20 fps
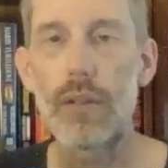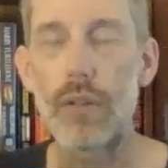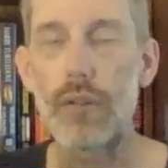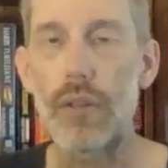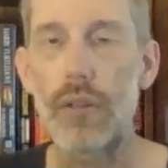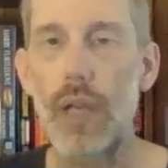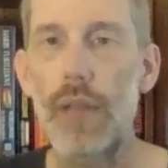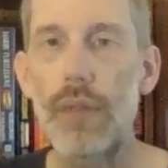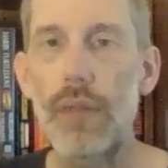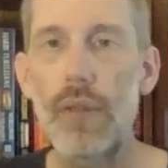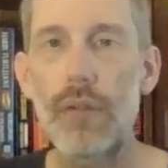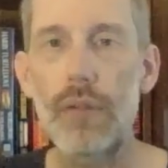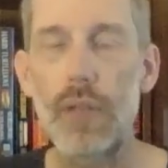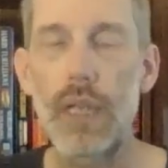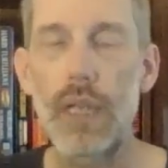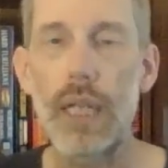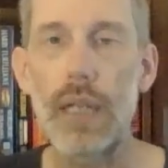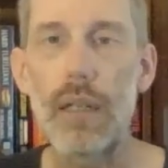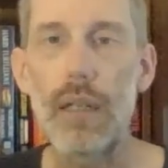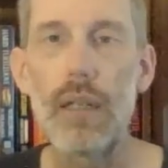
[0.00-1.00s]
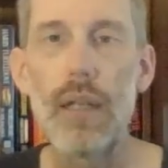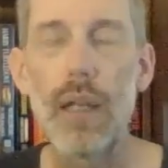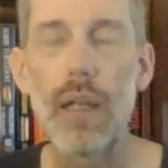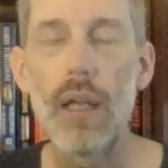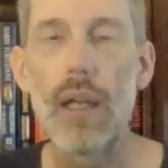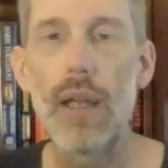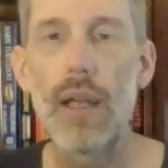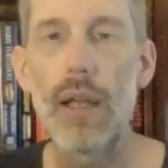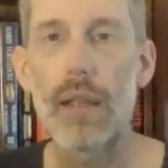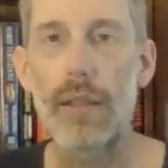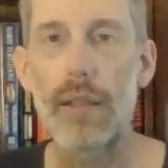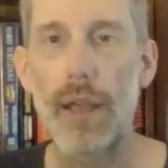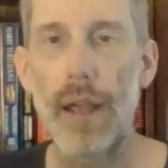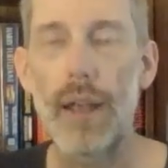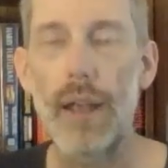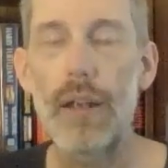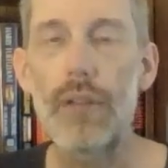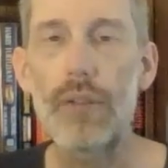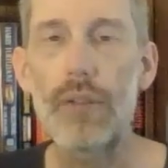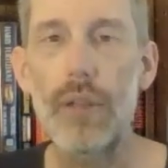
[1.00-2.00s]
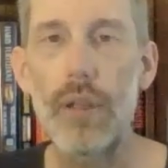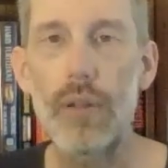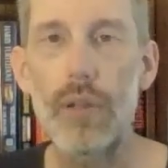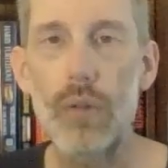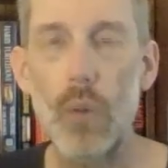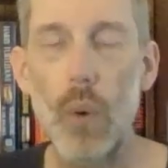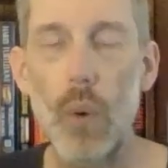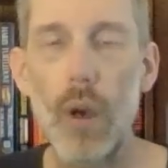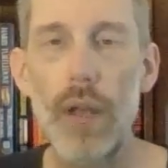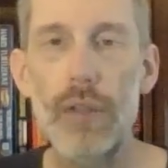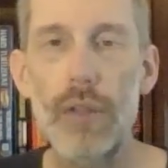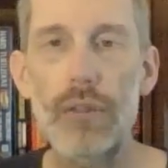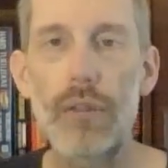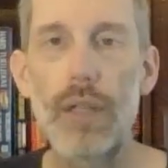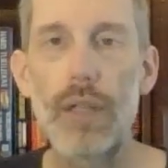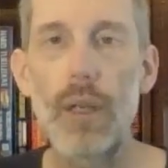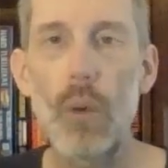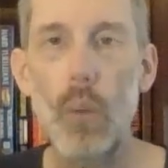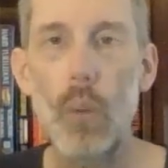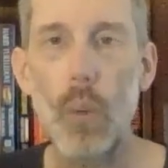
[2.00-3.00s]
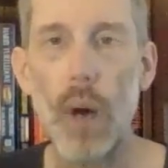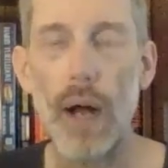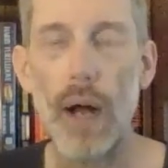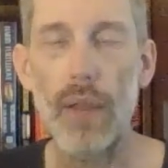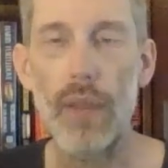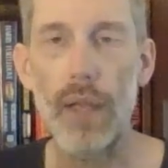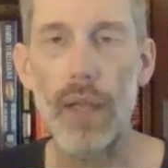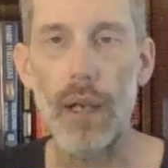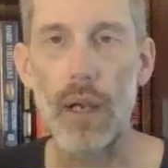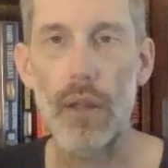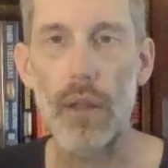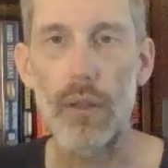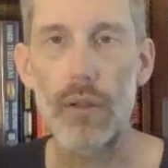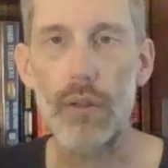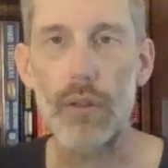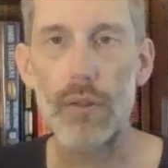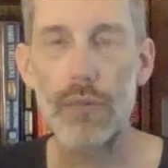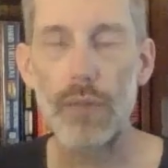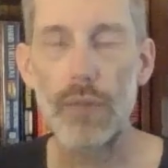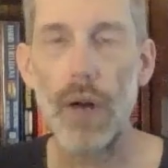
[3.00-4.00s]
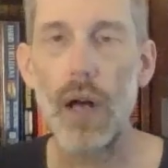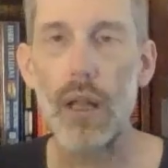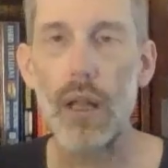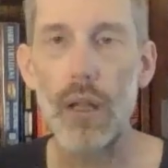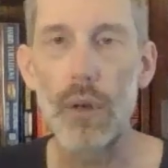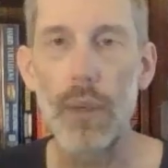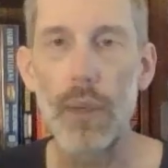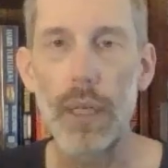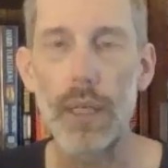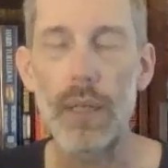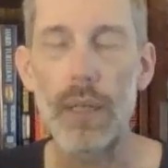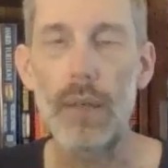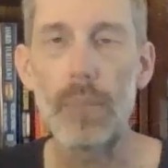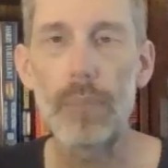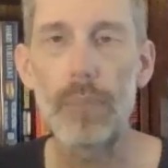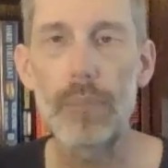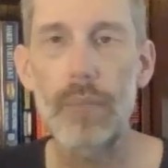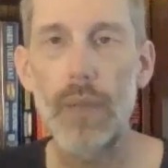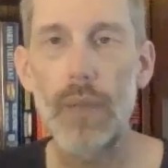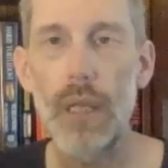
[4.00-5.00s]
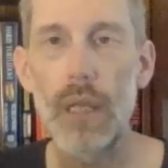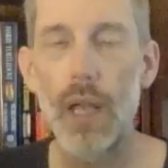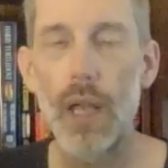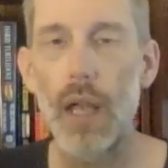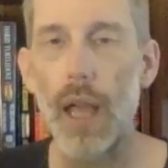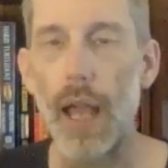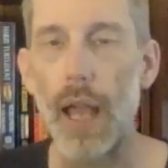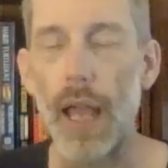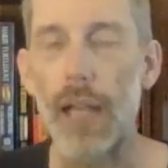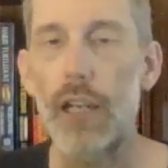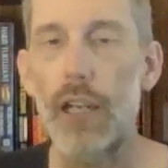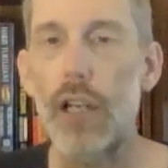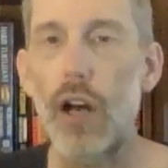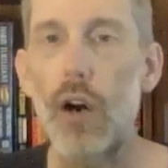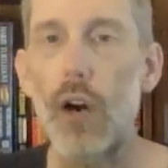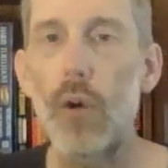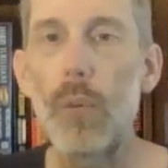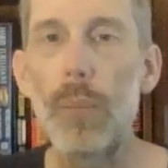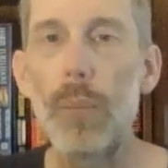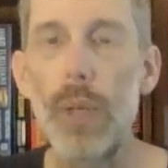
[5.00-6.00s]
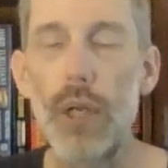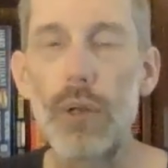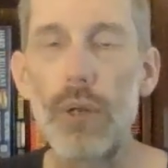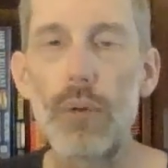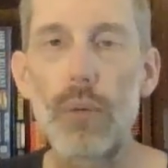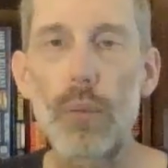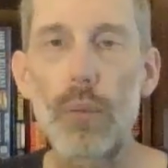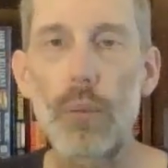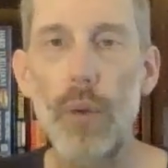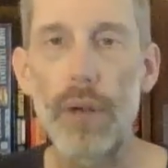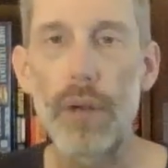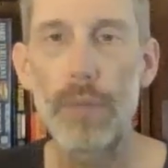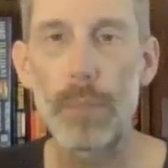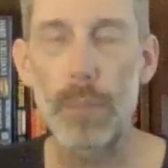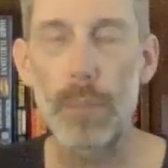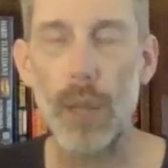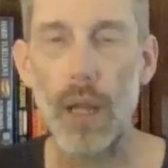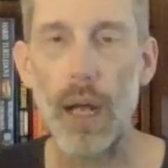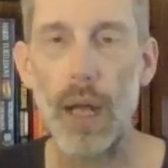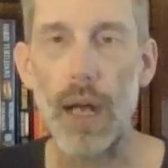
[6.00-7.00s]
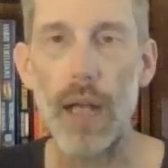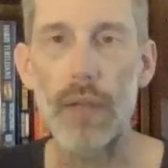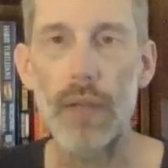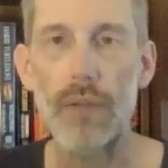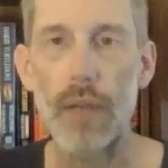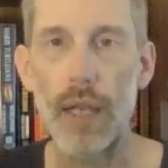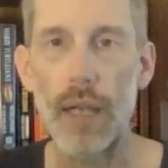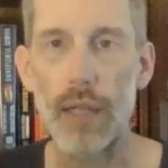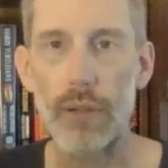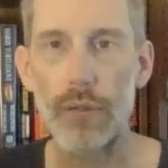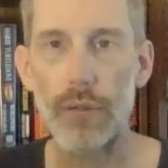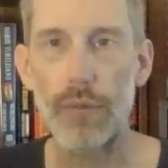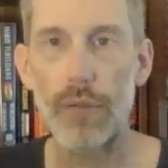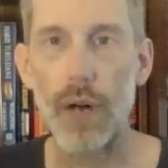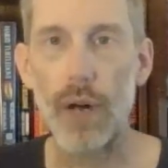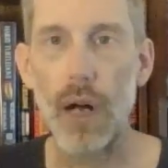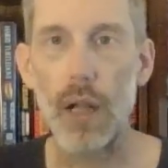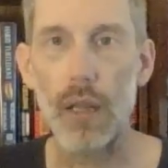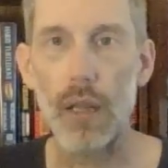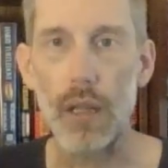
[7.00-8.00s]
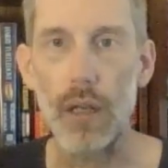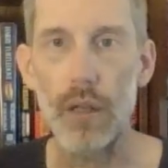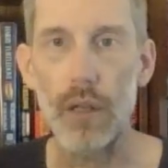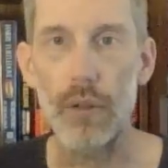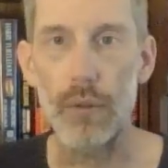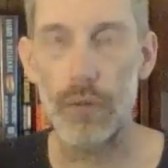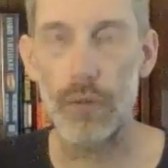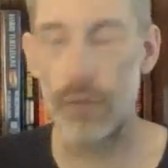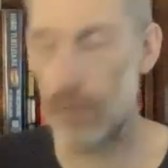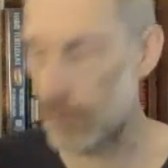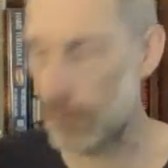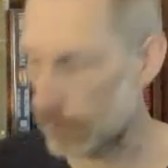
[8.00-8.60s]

To set the scene, Tanis is questioning why the others follow him, and Goldmoon replies as follows